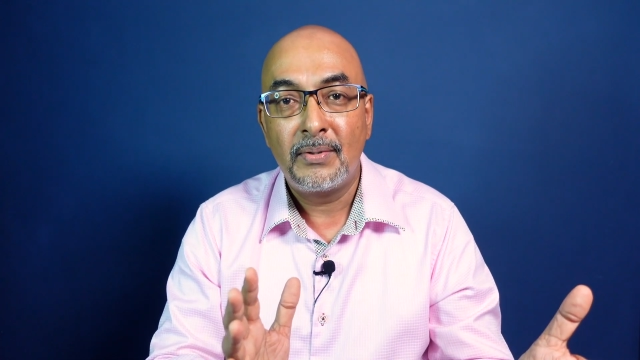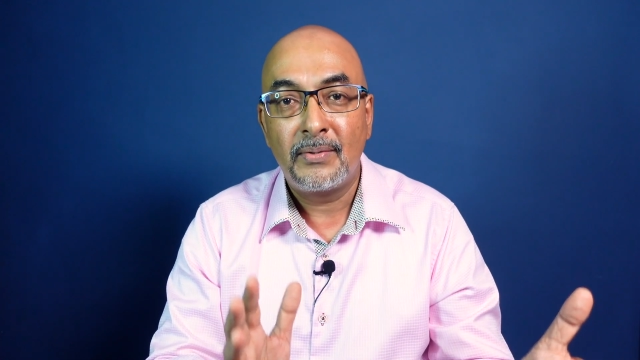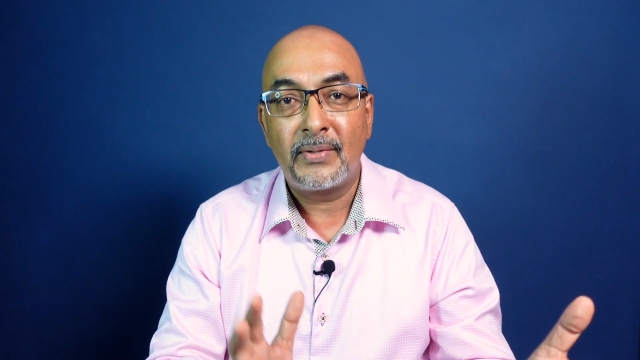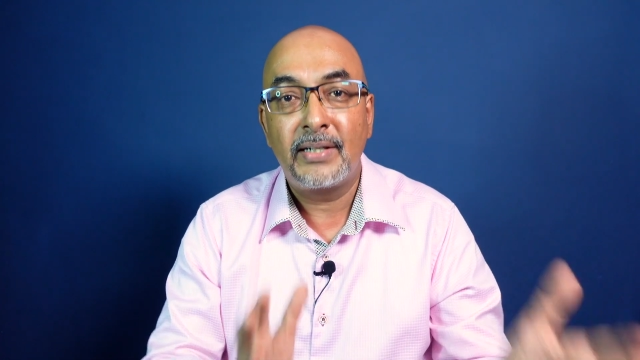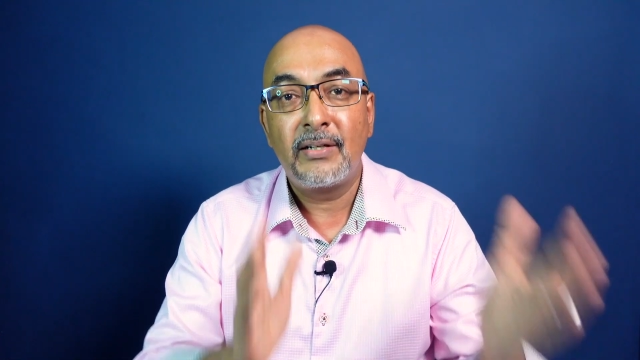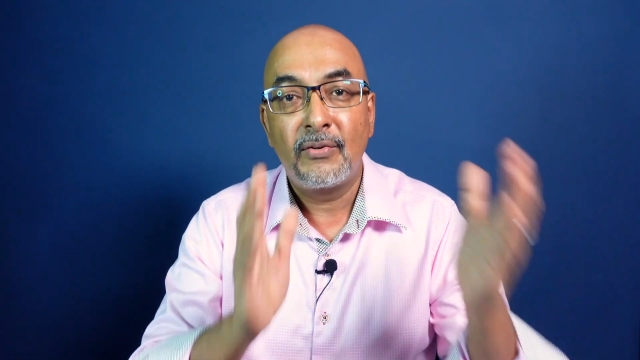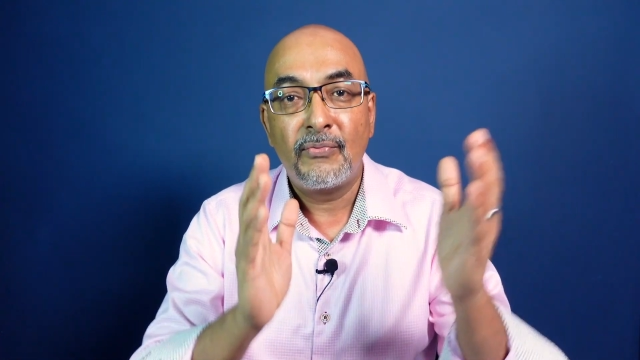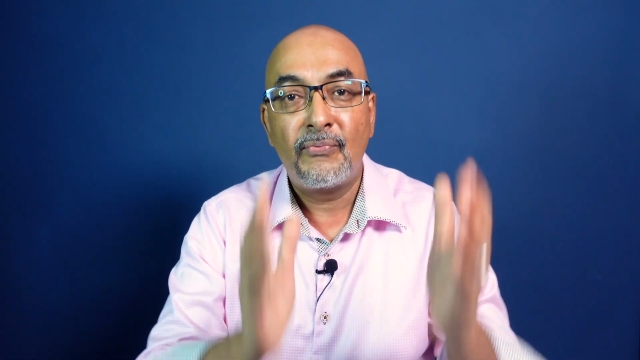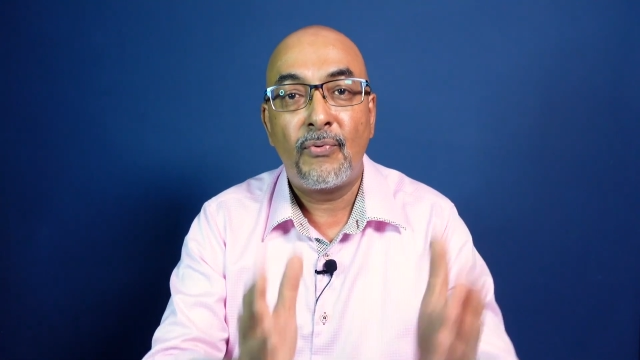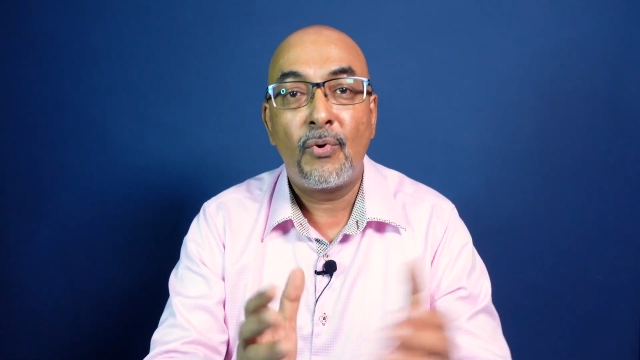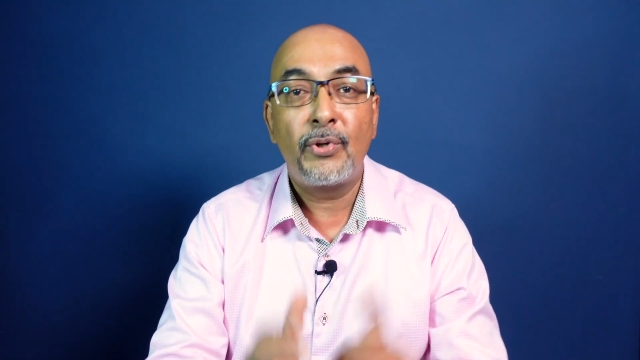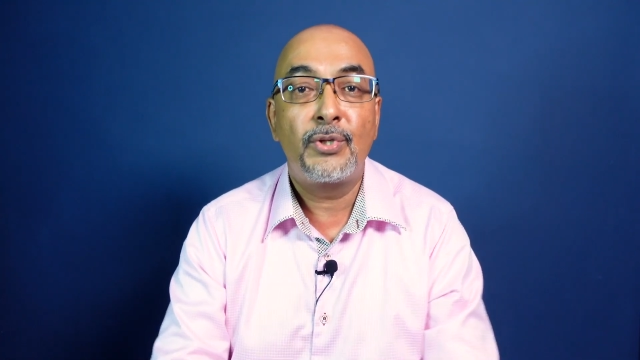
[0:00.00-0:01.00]
right,
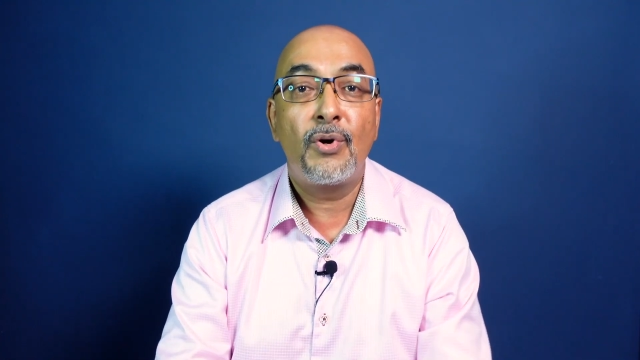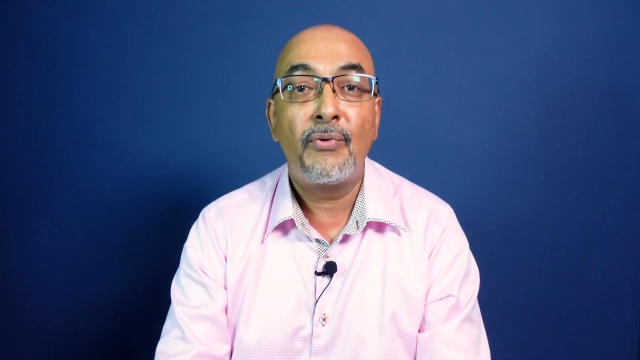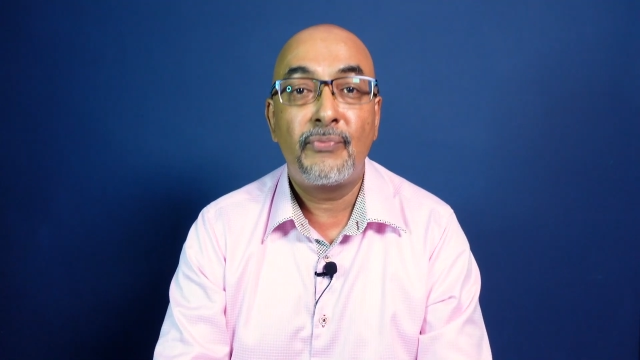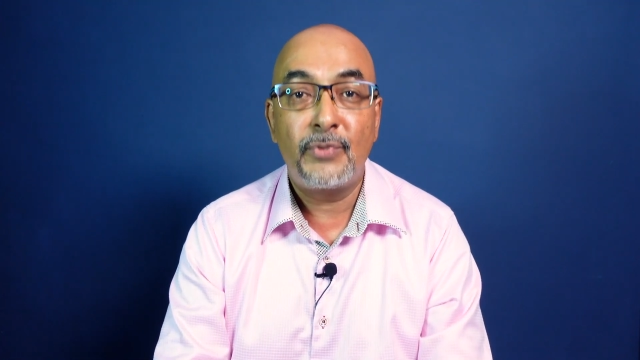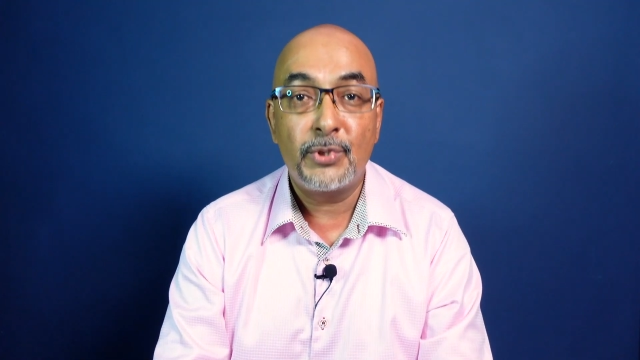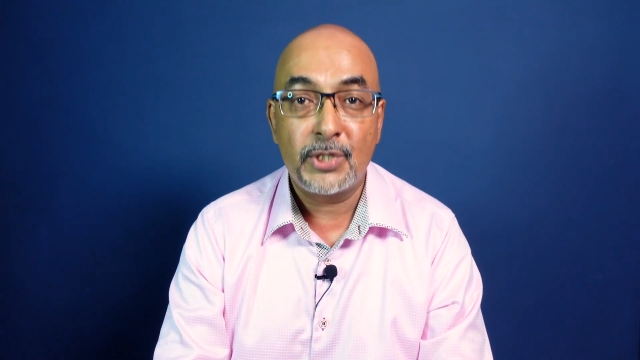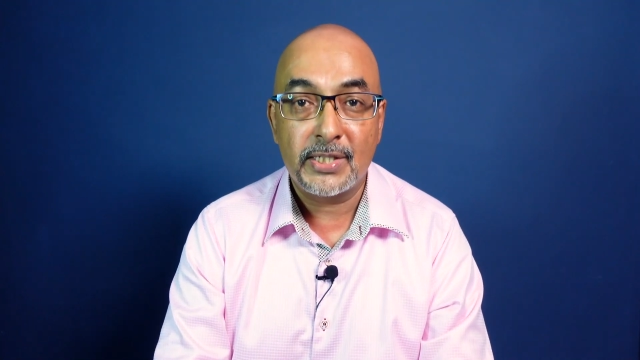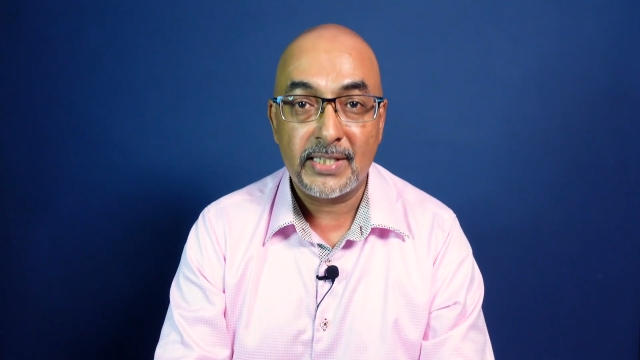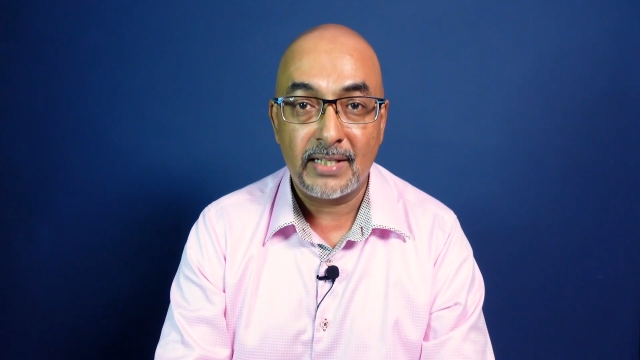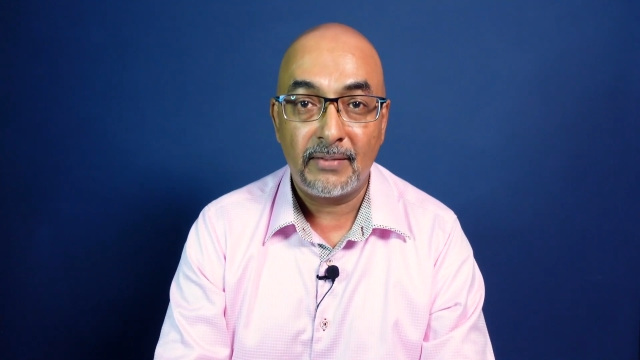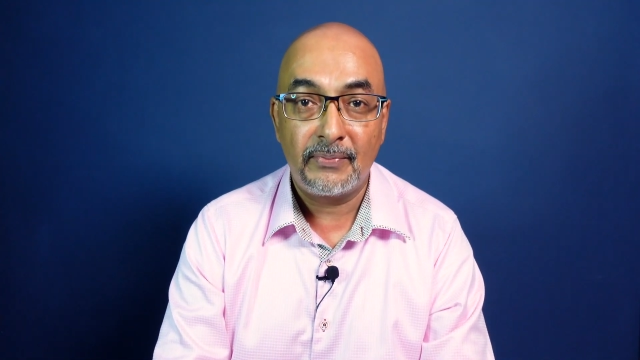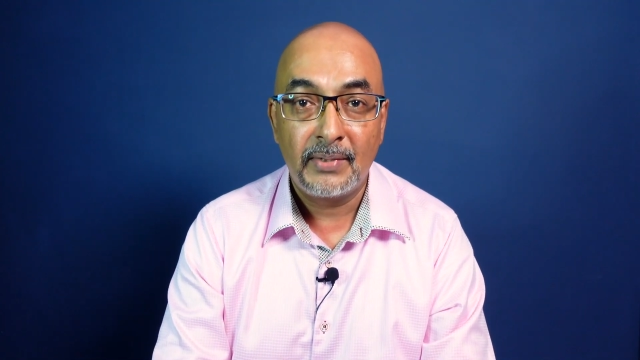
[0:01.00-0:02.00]
for your future
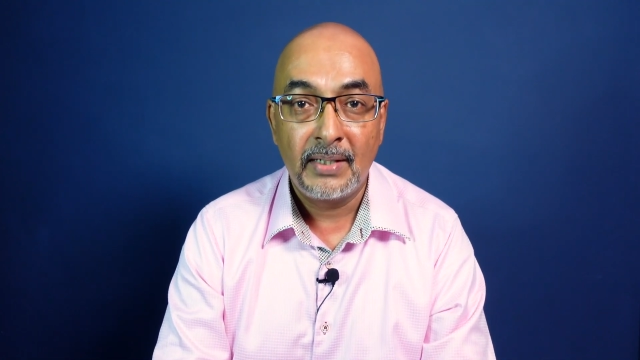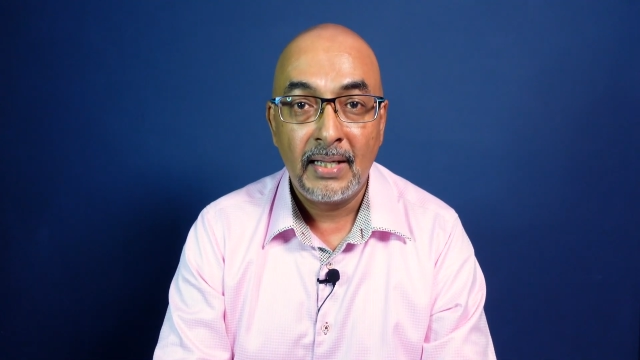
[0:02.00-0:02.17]
self.